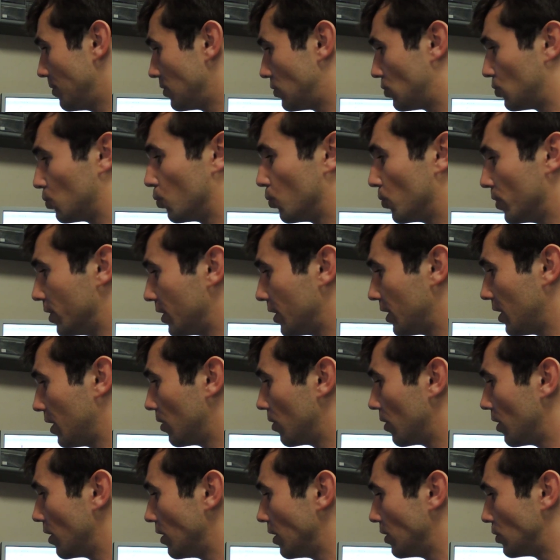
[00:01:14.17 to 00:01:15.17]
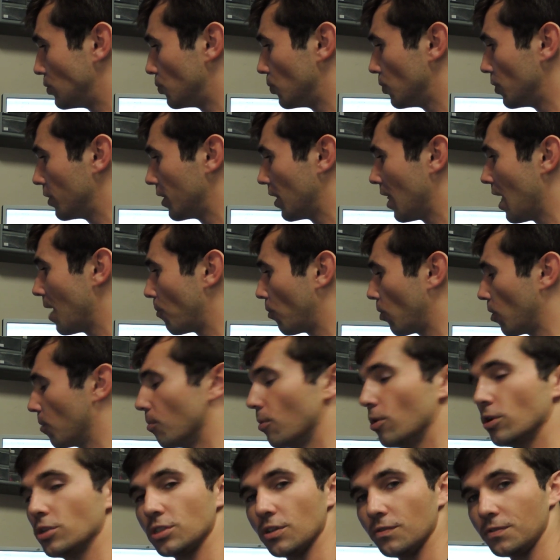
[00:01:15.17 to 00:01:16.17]
It's really a lot more
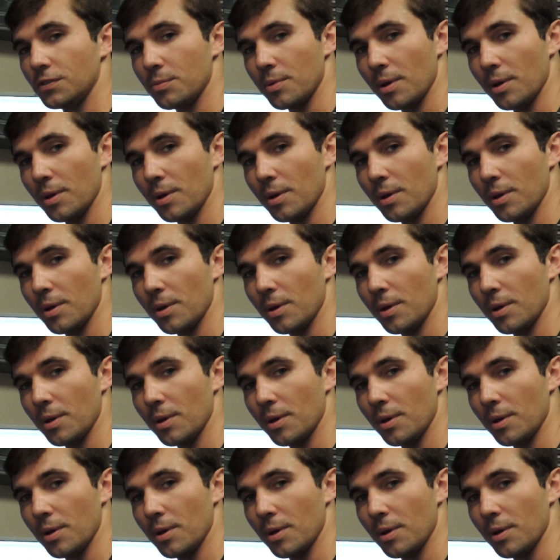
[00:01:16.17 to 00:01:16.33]
immersive